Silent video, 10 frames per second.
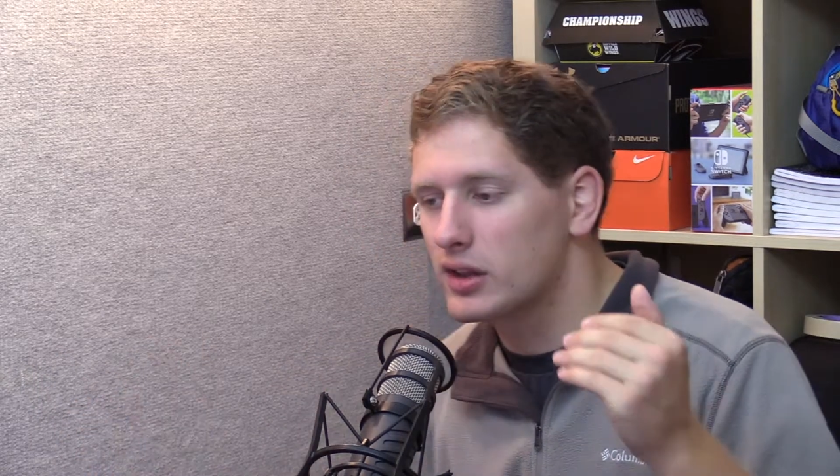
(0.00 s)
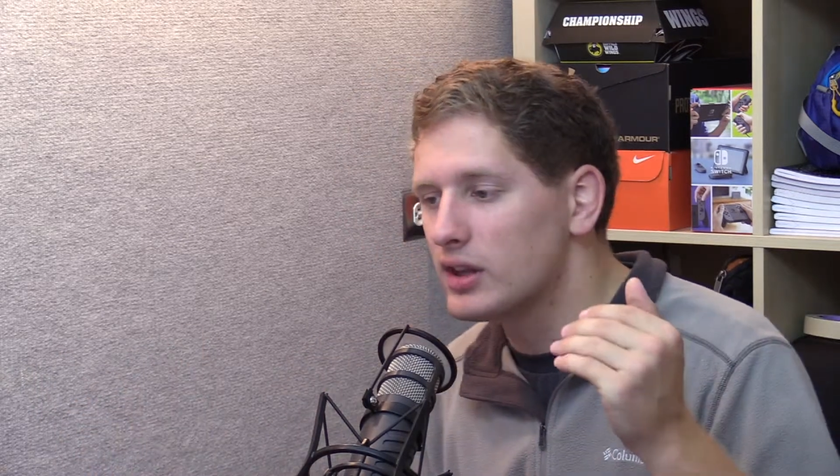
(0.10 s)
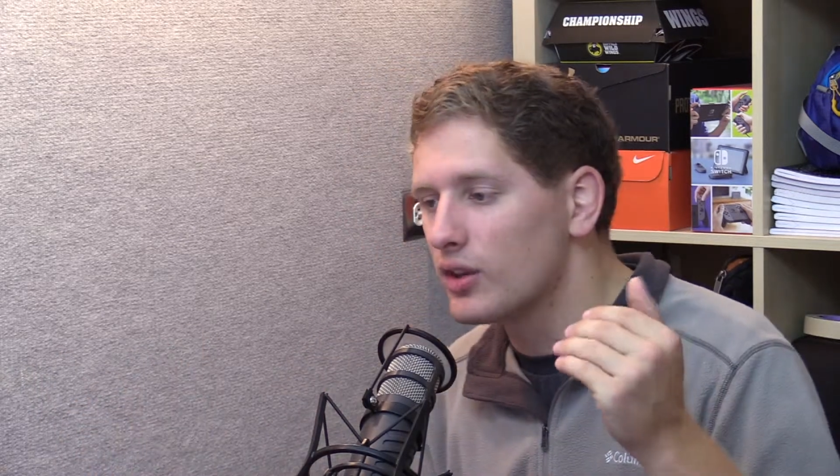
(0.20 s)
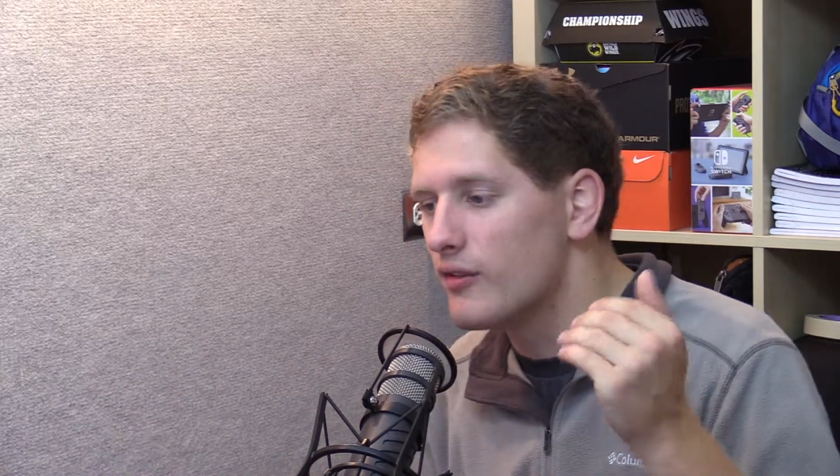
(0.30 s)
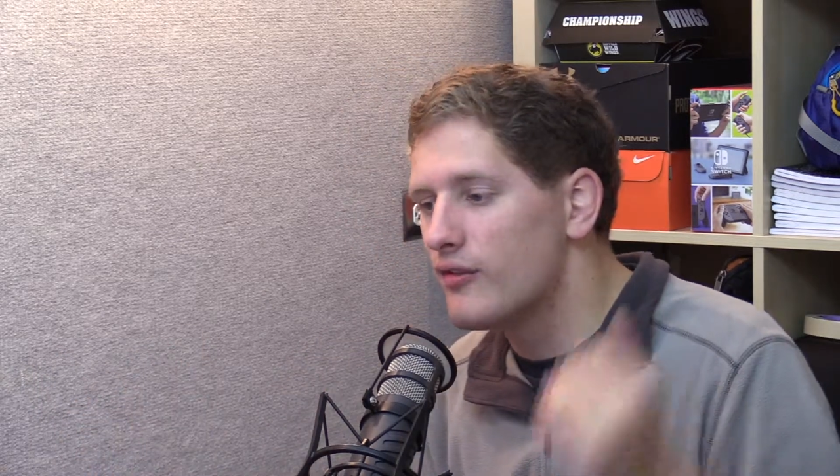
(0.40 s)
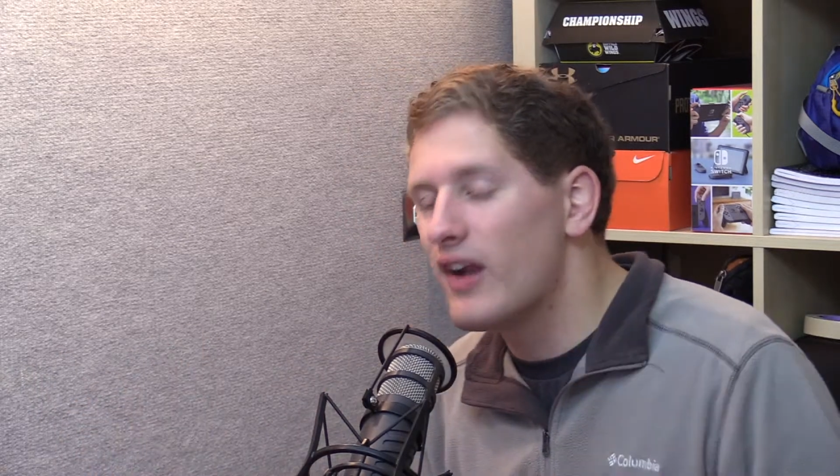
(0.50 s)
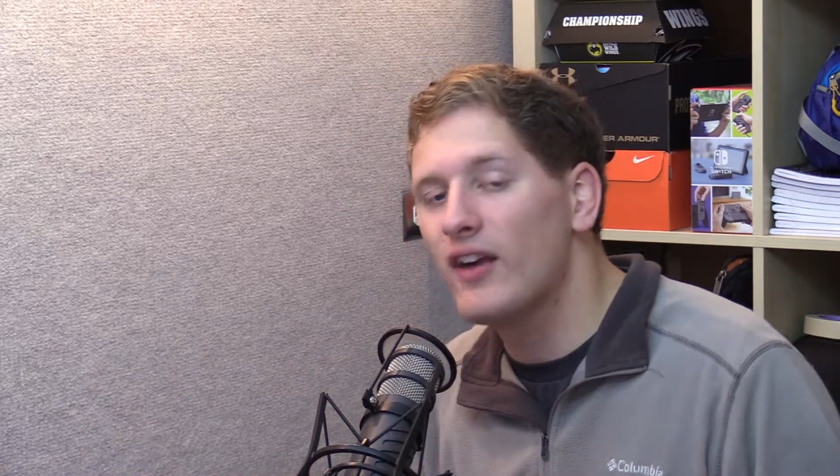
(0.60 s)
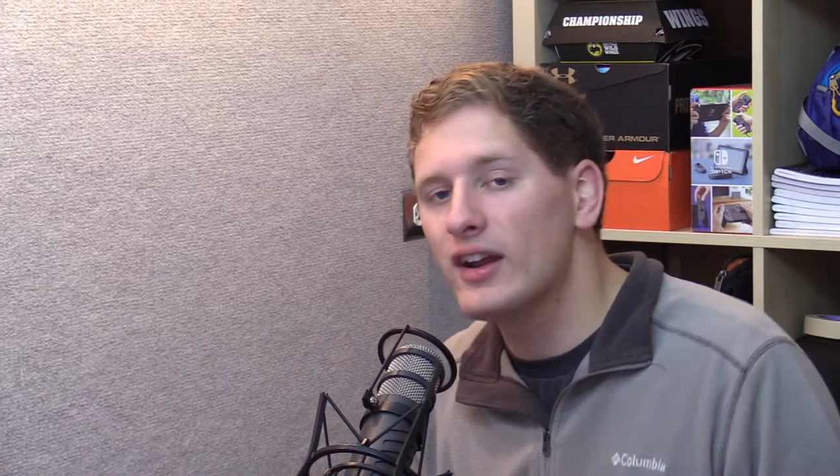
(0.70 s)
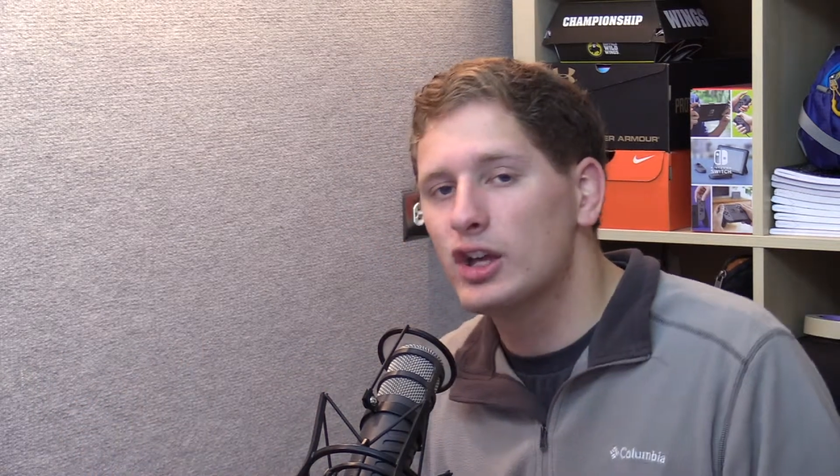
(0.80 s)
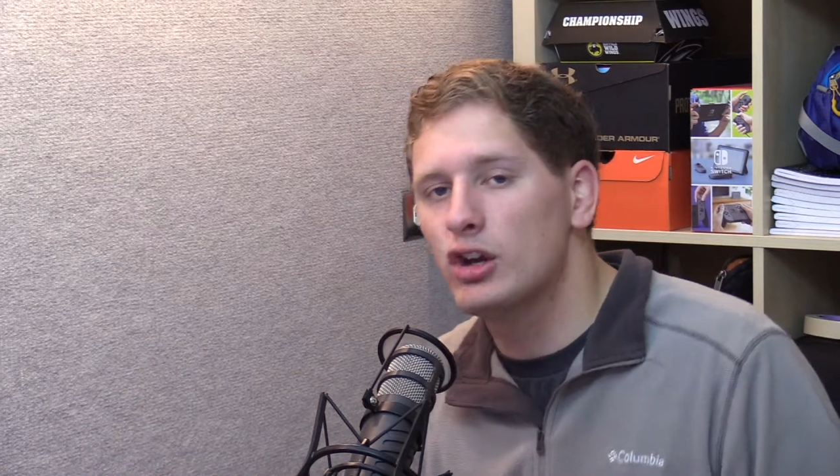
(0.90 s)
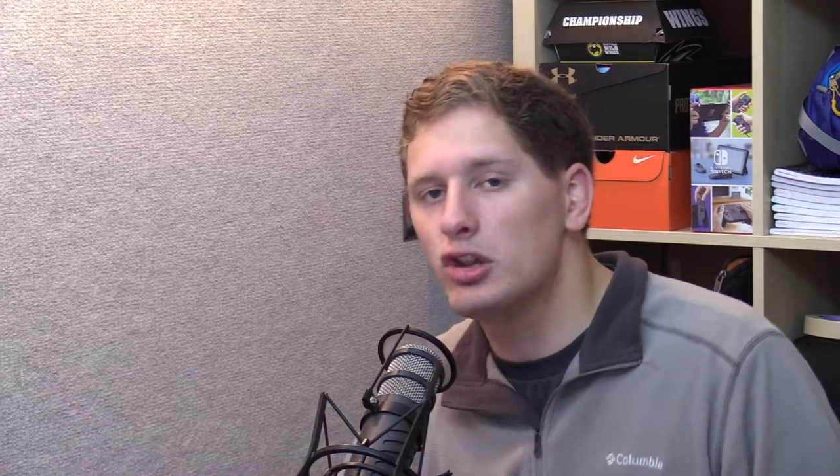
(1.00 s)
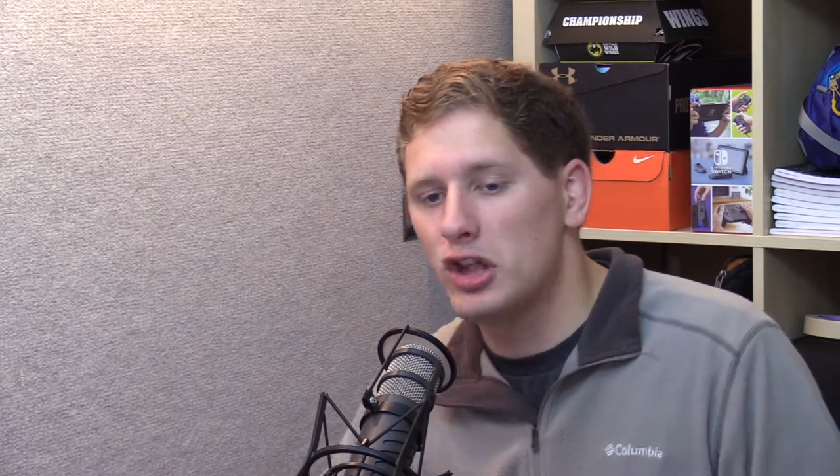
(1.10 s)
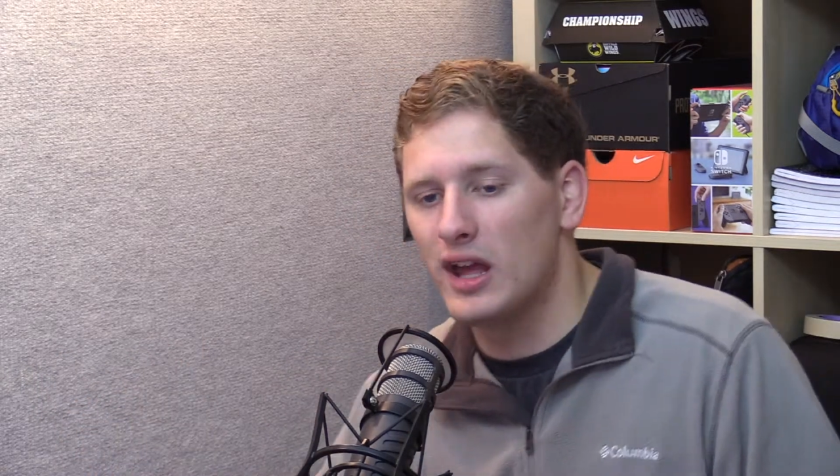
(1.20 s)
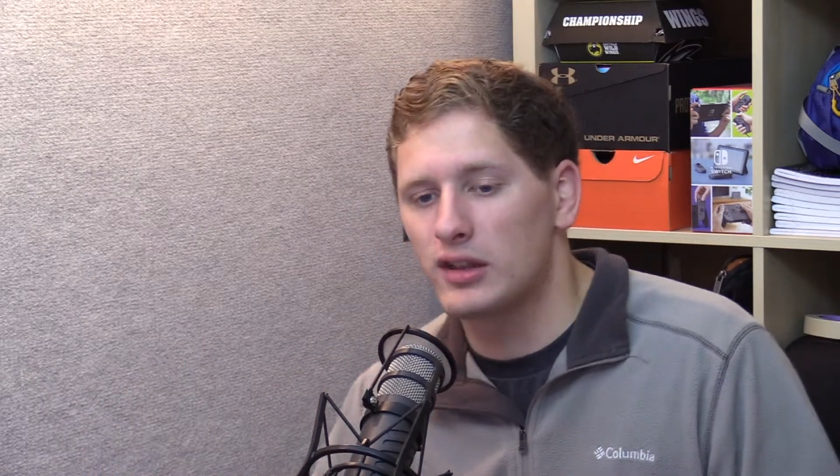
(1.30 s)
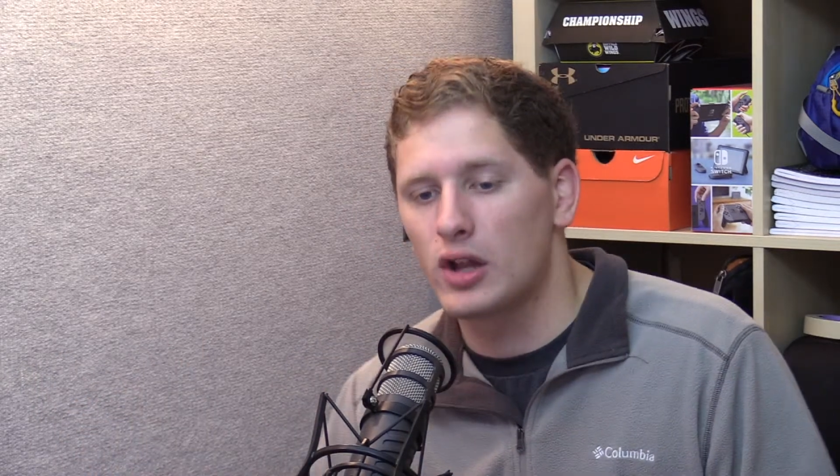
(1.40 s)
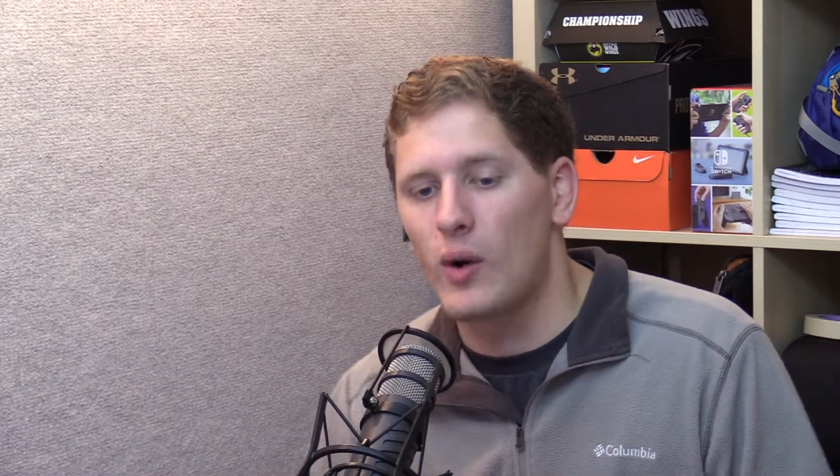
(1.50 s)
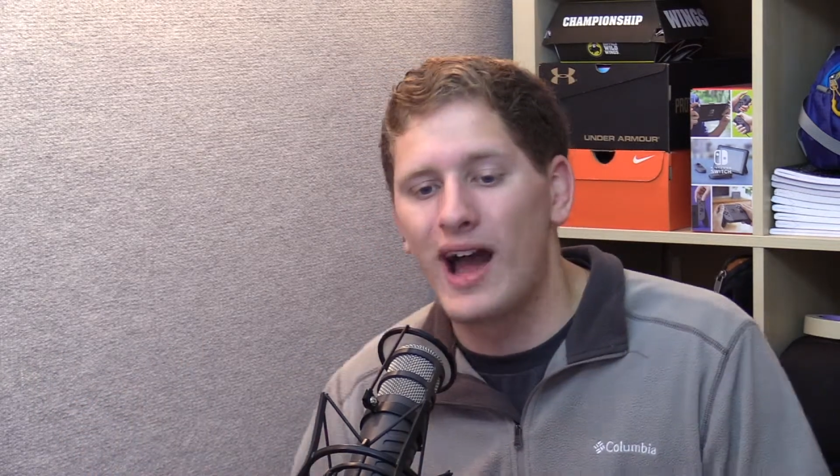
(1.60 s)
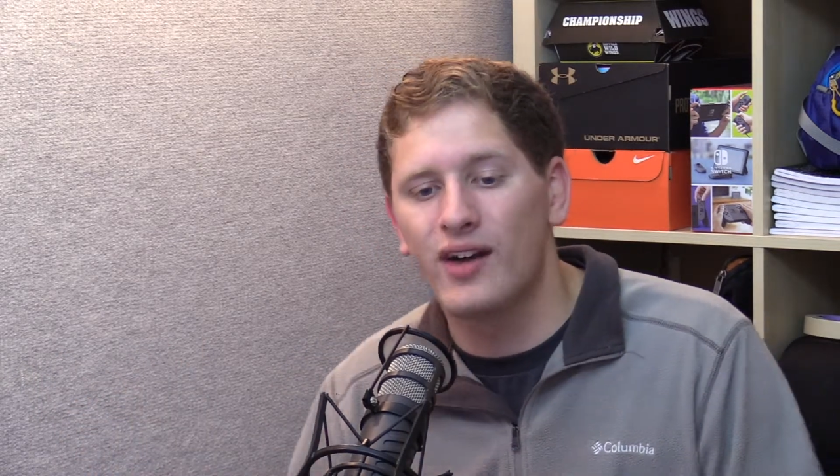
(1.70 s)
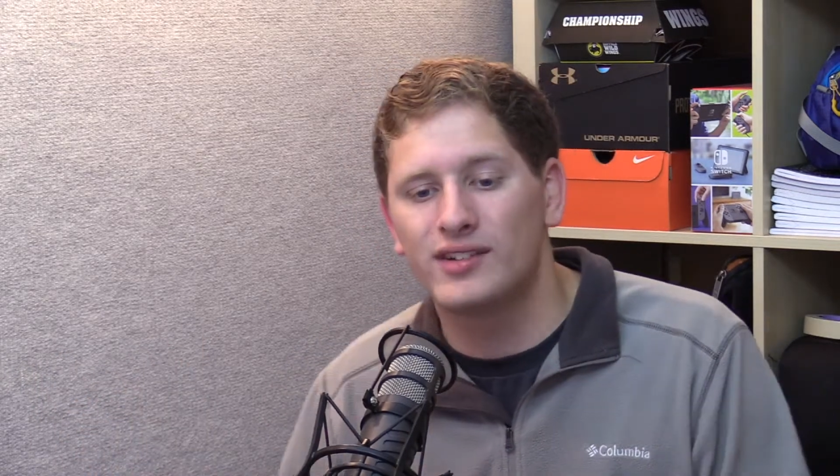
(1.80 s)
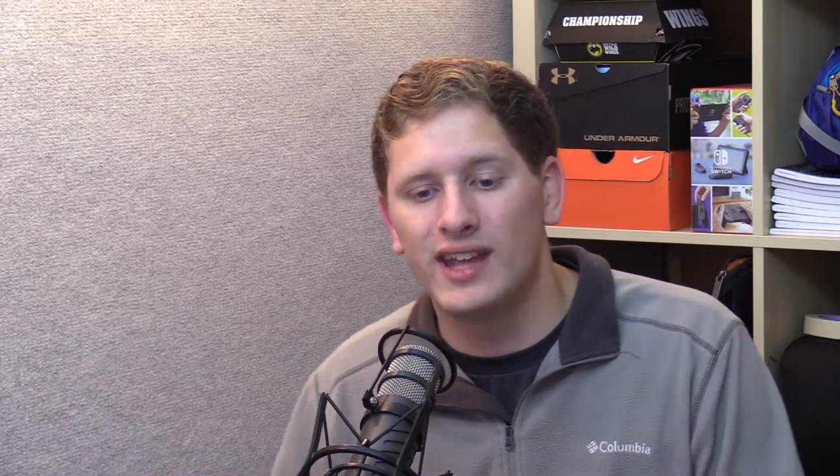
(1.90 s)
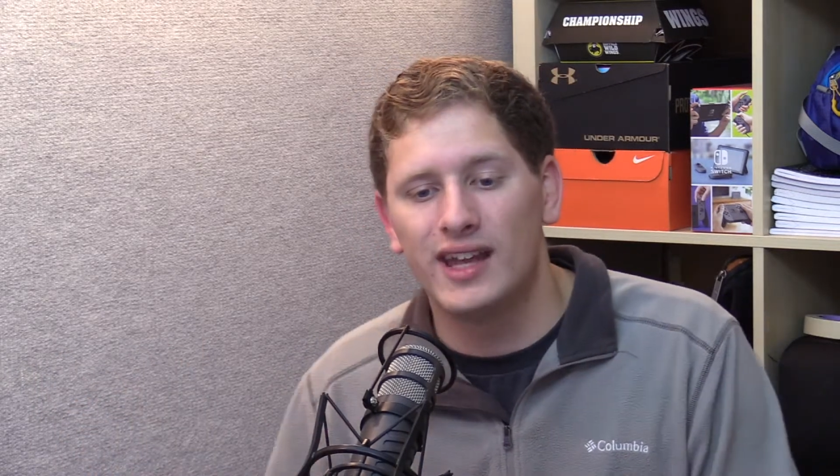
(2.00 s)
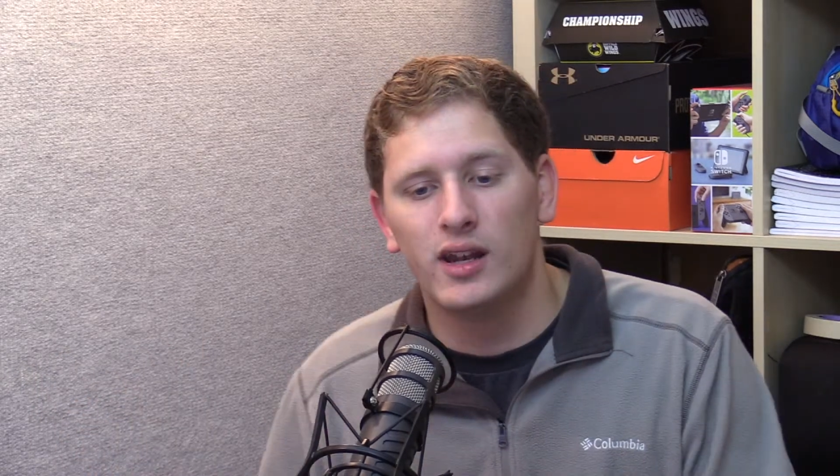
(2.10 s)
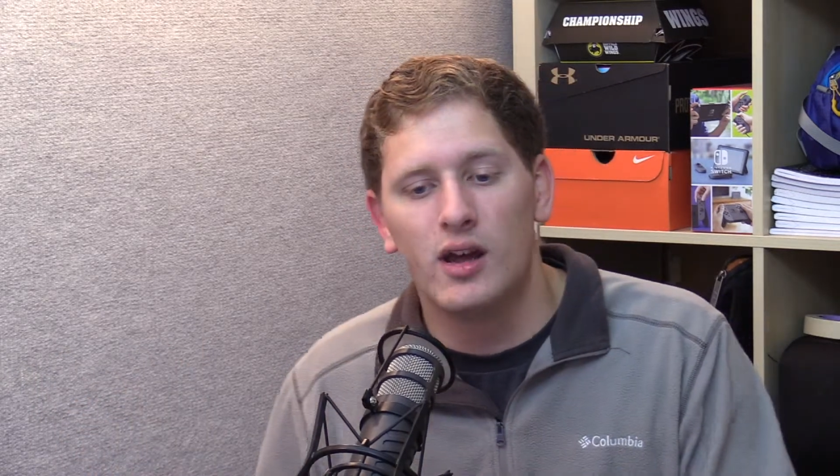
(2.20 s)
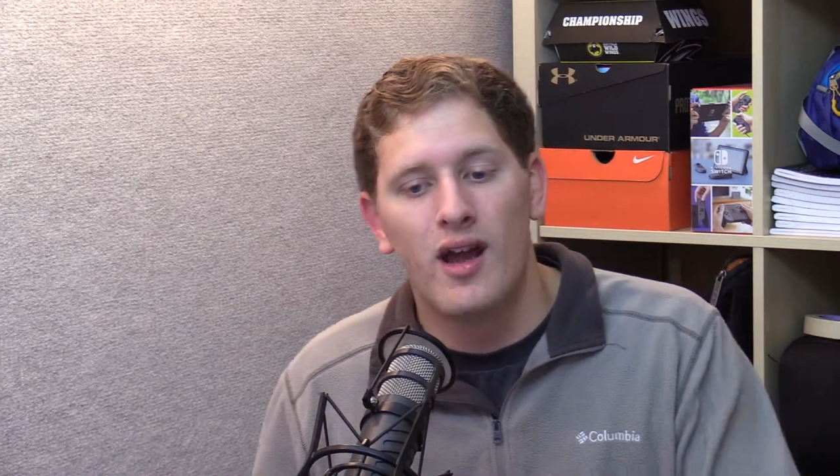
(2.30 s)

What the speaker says: still a very good chance Ohio State